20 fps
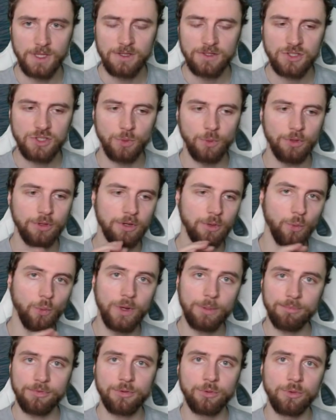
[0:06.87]
So we're going to
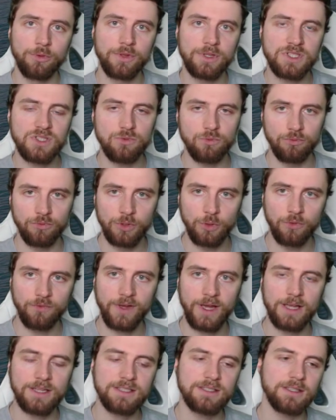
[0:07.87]
whip through this real
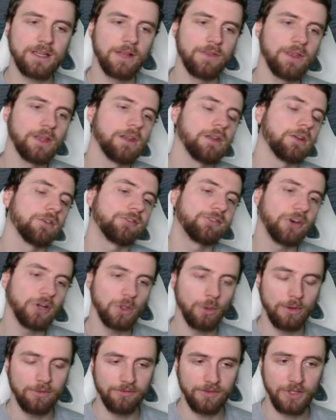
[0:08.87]
fast, and then in a
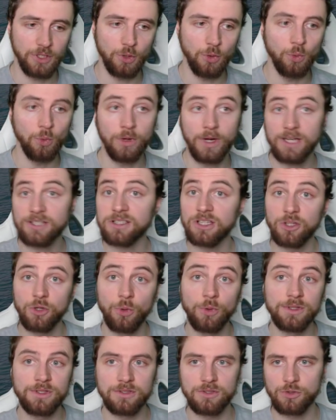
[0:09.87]
follow-up video we're actually
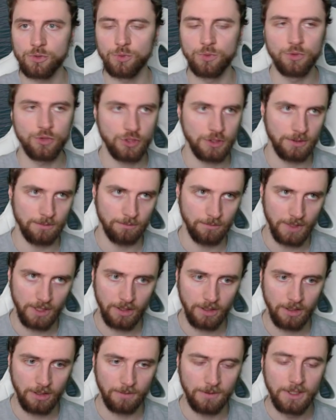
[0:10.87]
going to do some
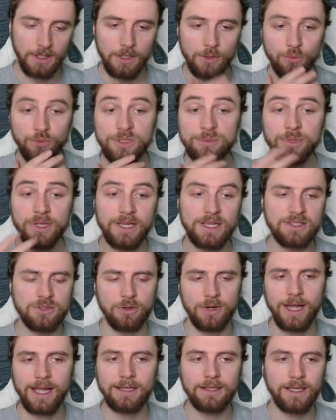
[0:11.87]
replays or
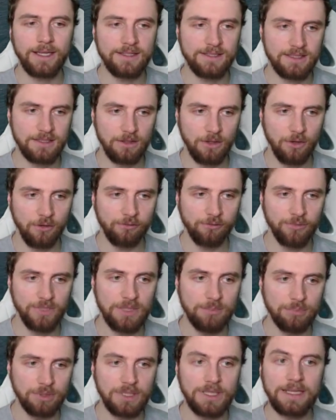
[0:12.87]
highlights of me
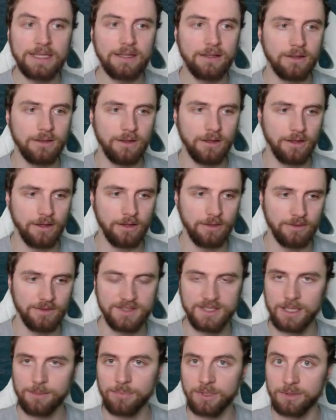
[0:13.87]
playing the
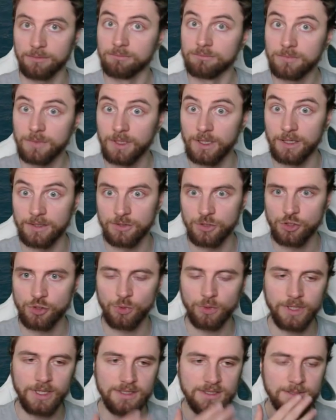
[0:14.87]
Zeppelin to
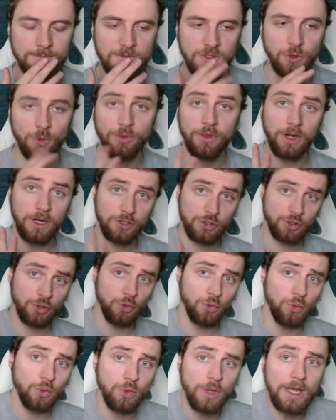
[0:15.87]
showcase. So there are
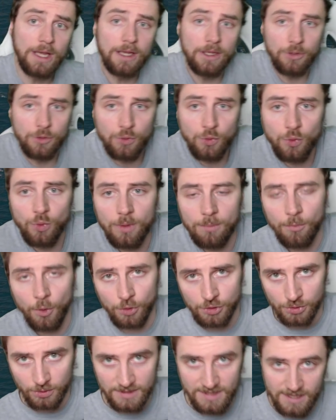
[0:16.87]
two new
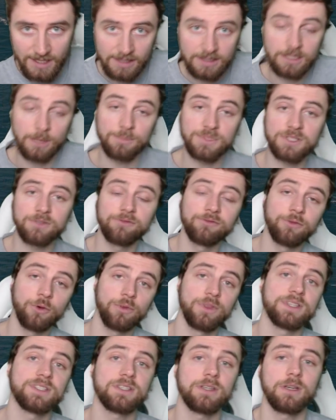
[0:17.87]
module setups for
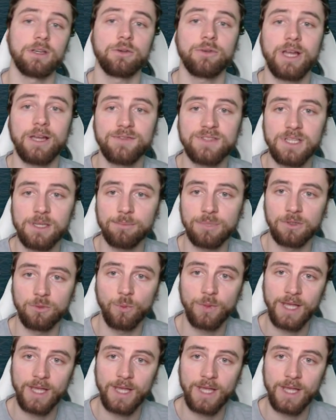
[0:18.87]
this Graf Zeppelin.